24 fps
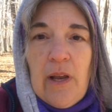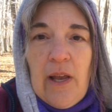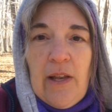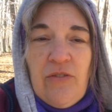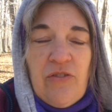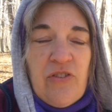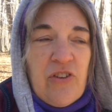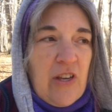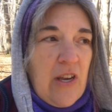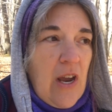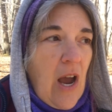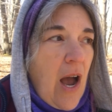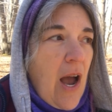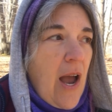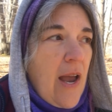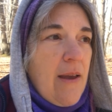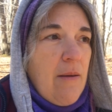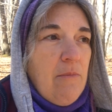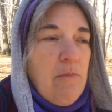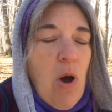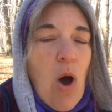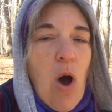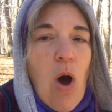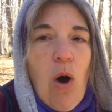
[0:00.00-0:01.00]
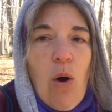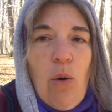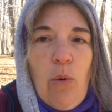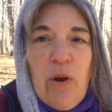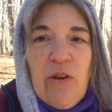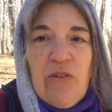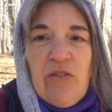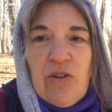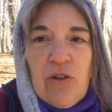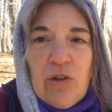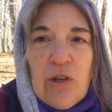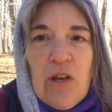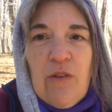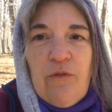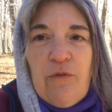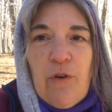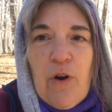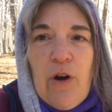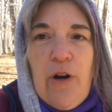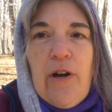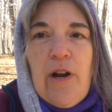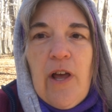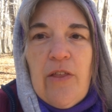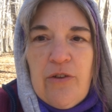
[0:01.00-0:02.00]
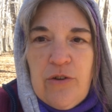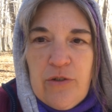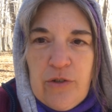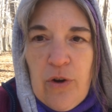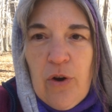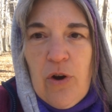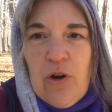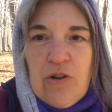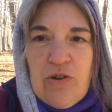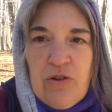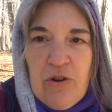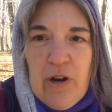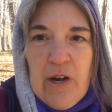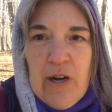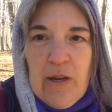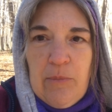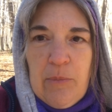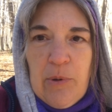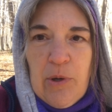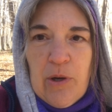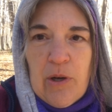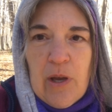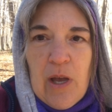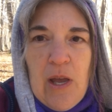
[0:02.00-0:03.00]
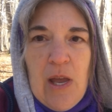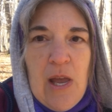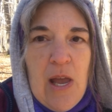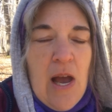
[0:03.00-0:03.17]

And see, I am always looking for another dog training book.